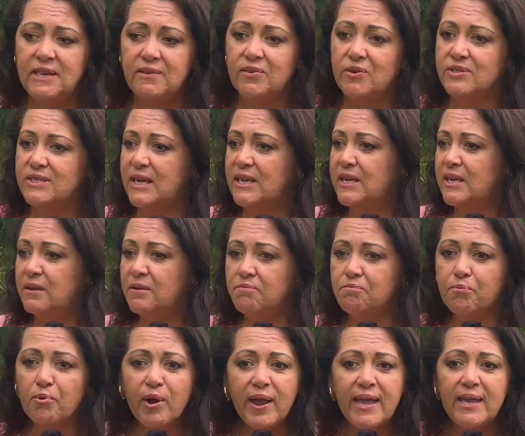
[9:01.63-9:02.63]
if there's any
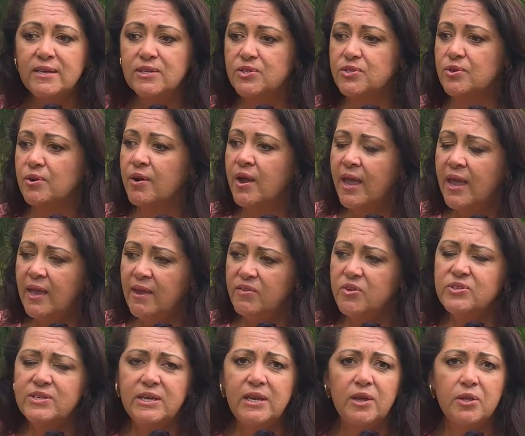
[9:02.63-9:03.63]
breaks or if
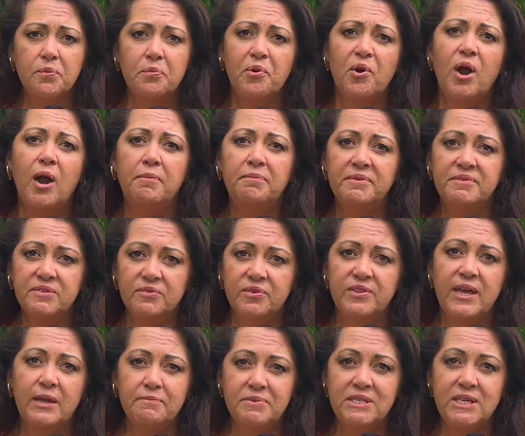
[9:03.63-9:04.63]
there's any other problems for
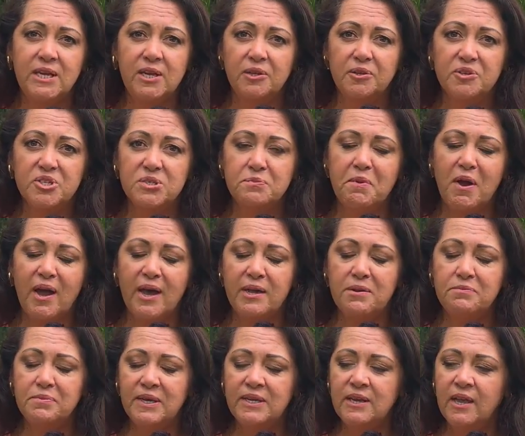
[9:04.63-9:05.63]
that particular
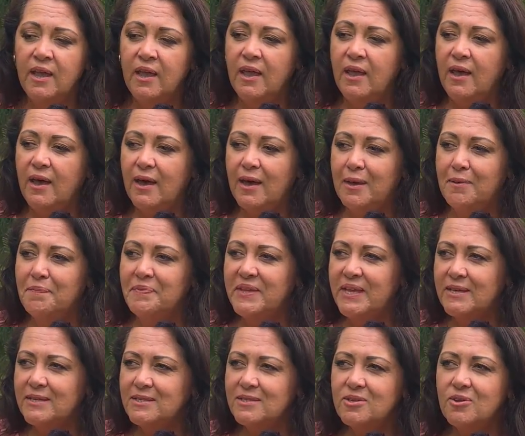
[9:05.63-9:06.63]
spot. But
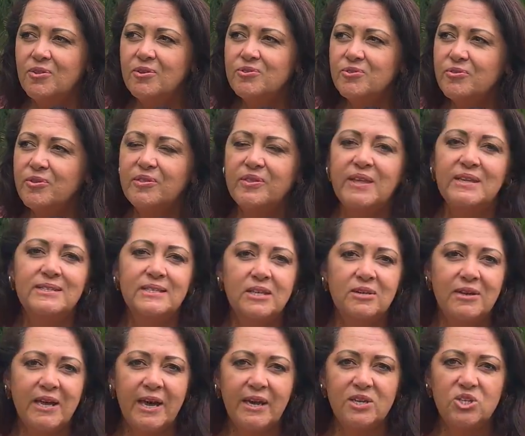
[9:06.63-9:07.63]
so those are the things that
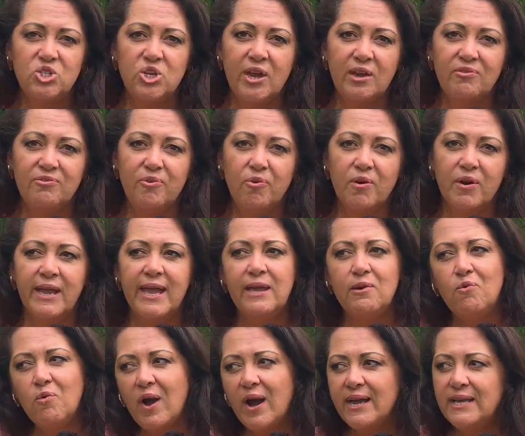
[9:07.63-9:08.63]
you kind of check for. Hey,
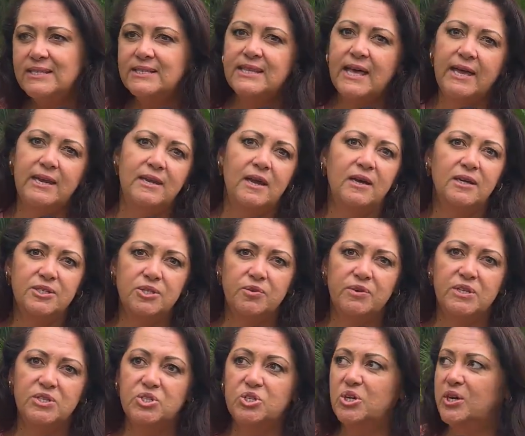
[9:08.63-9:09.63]
why is that not
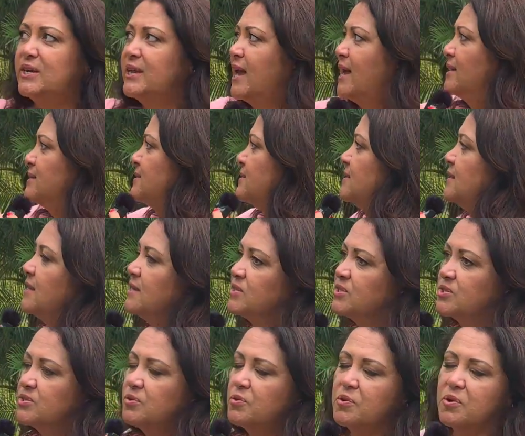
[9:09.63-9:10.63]
doing as good as
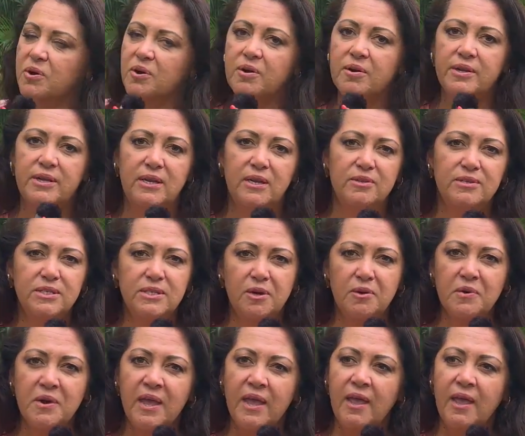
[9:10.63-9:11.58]
this? Or so